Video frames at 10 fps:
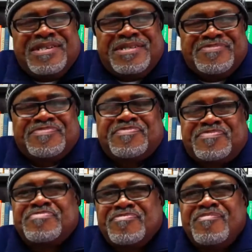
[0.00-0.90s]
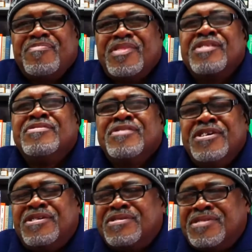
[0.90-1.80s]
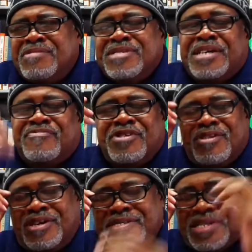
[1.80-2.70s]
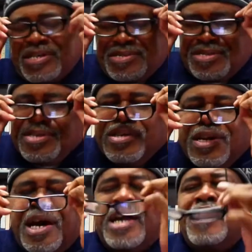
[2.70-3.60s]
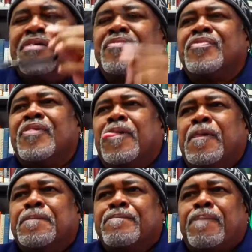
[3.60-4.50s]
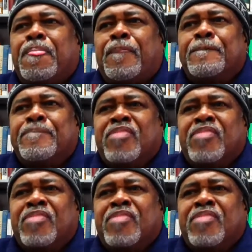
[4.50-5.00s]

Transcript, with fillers: Okay, that's, that's when you got wow. Yeah, wow. so down for a long time. Did you, so you from a job?